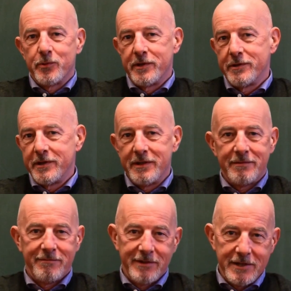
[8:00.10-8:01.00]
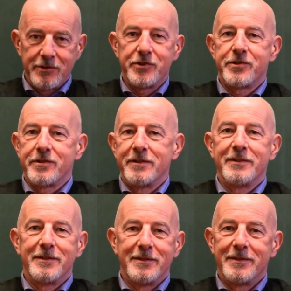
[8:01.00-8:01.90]
where he invites
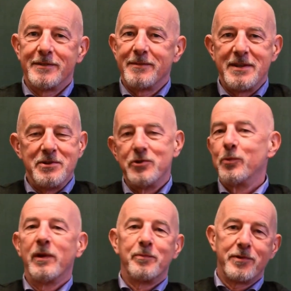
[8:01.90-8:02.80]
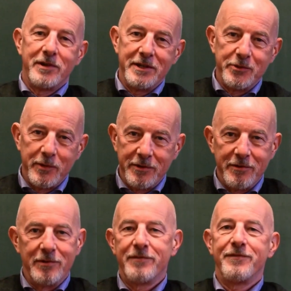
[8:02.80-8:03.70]
a Nobel Prize winner
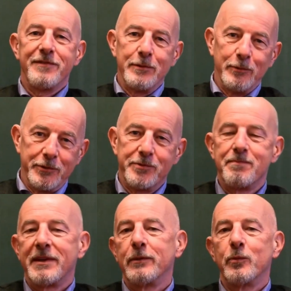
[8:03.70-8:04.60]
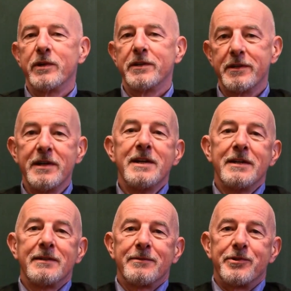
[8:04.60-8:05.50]
or a Fields Medal winner
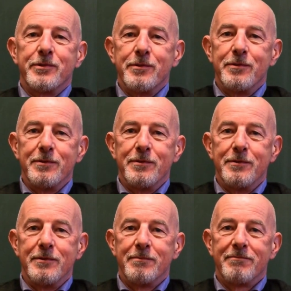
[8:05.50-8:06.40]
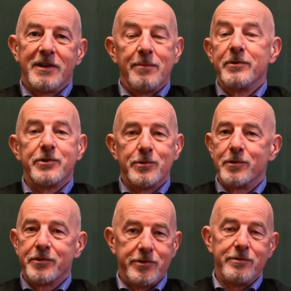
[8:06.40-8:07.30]
to come and
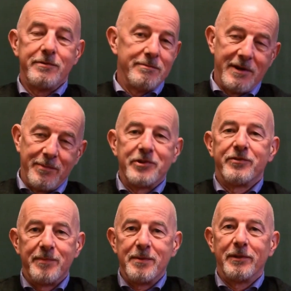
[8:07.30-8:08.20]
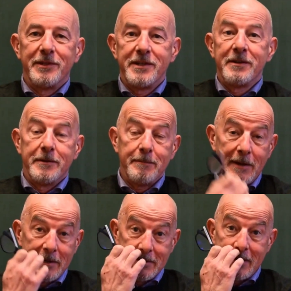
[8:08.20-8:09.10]
talk to a bunch of people at dinner.
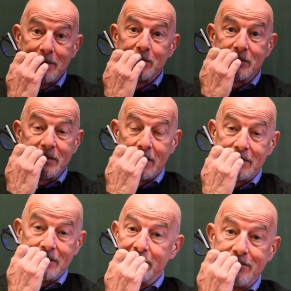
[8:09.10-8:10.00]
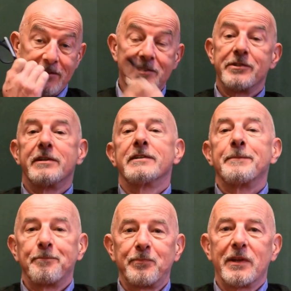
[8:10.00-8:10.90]
And it was utterly fascinating.
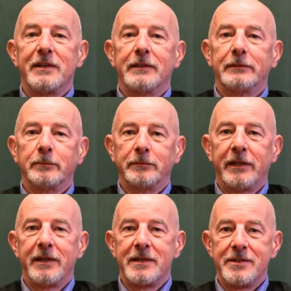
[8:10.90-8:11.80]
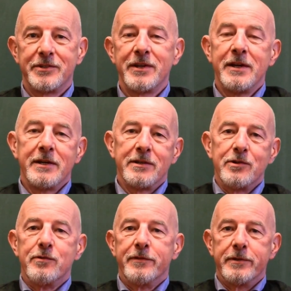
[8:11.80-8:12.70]
And
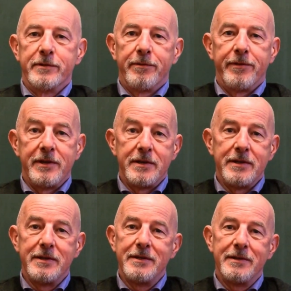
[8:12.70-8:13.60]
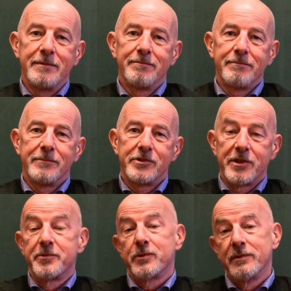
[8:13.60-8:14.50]
over the
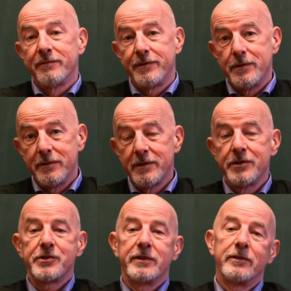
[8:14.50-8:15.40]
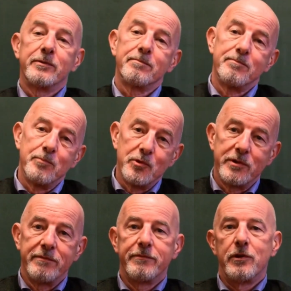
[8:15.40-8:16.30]
subsequent few years, I got
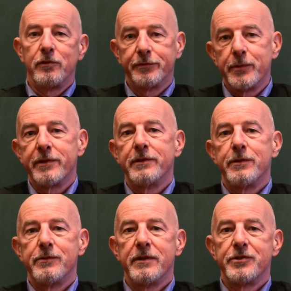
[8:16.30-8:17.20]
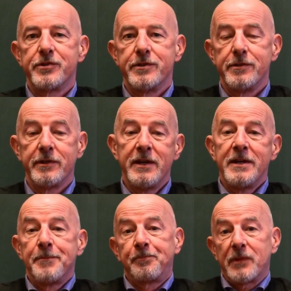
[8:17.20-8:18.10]
more involved with the Newton Institute.
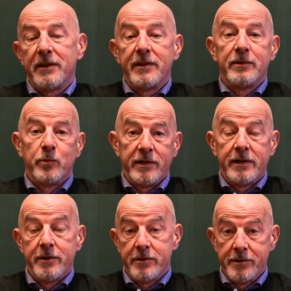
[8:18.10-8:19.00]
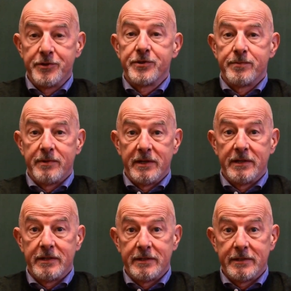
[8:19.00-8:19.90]
And then when Howard's
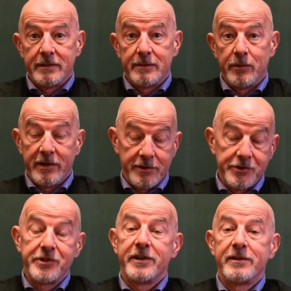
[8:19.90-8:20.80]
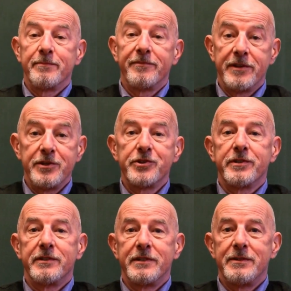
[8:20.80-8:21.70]
term finished
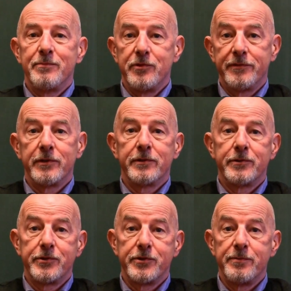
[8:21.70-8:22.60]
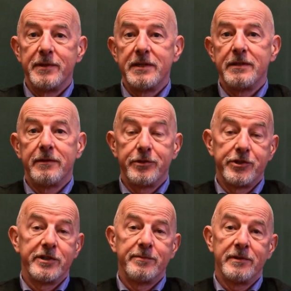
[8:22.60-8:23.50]
and he moved on to be the
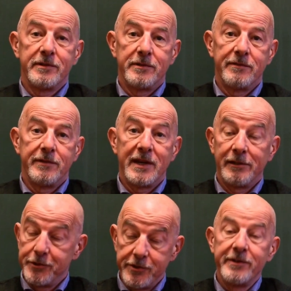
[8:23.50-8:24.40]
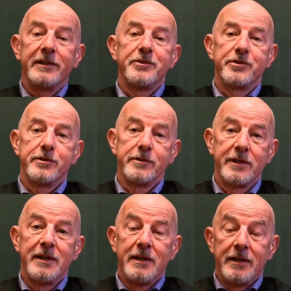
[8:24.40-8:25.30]
chairman of the Alan Turing Institute,
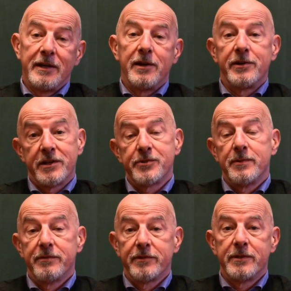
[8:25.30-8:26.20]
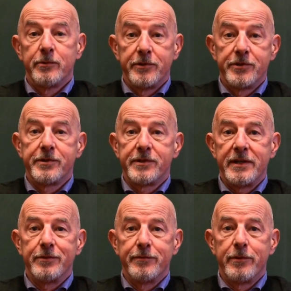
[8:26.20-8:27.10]
Howard asked me if I would
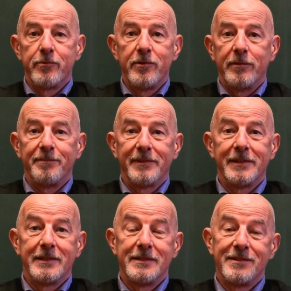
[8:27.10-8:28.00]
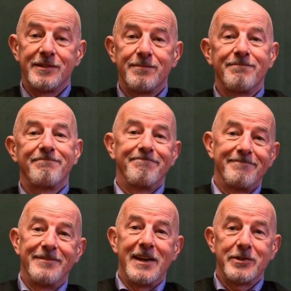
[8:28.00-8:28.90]
take over the role. And
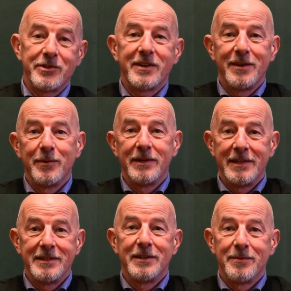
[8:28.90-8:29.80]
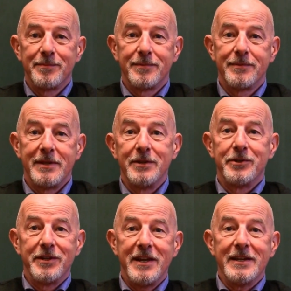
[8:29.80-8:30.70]
that's how I ended up here
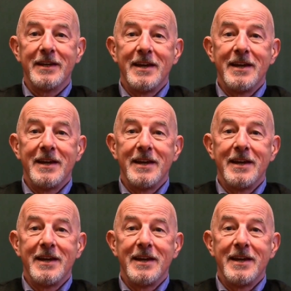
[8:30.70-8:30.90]
today.